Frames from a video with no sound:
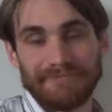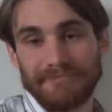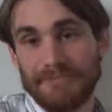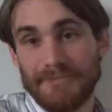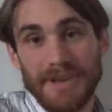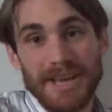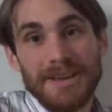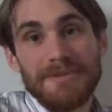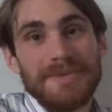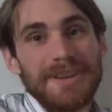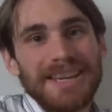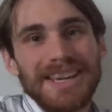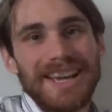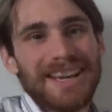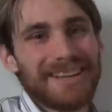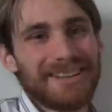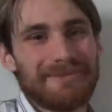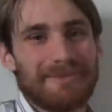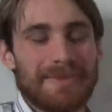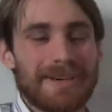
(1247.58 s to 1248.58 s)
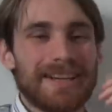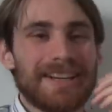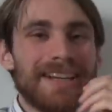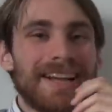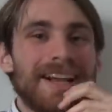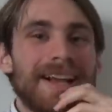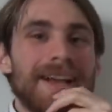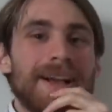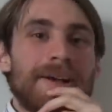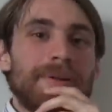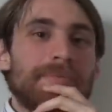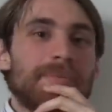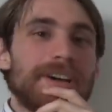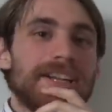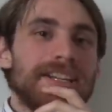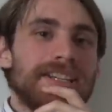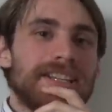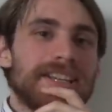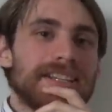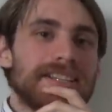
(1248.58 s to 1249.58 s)
Maybe, but,
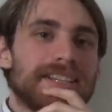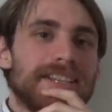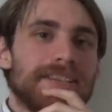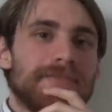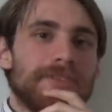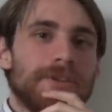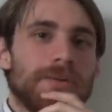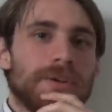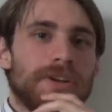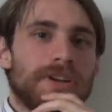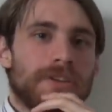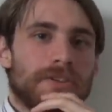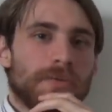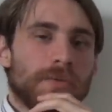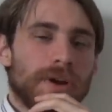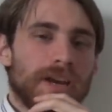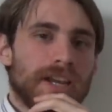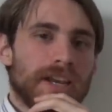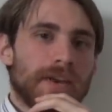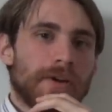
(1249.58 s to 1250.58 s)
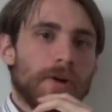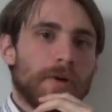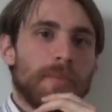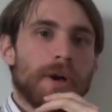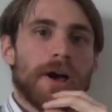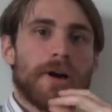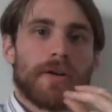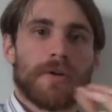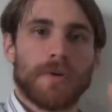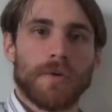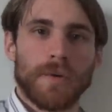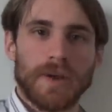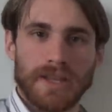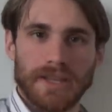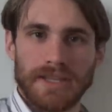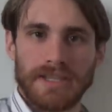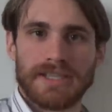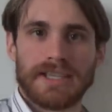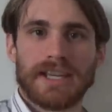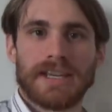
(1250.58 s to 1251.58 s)
but it does give you another way to go about
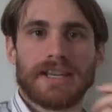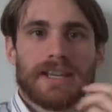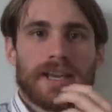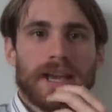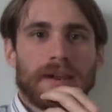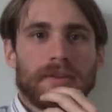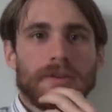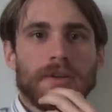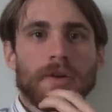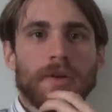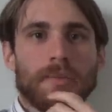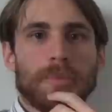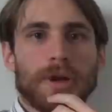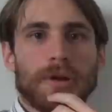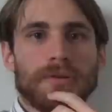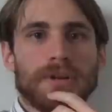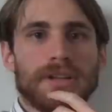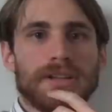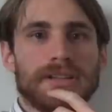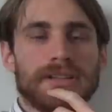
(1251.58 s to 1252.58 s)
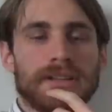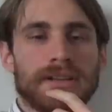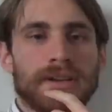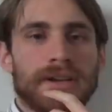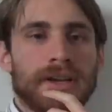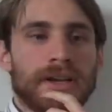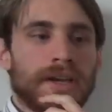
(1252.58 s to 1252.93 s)
quickly taking out your opponent.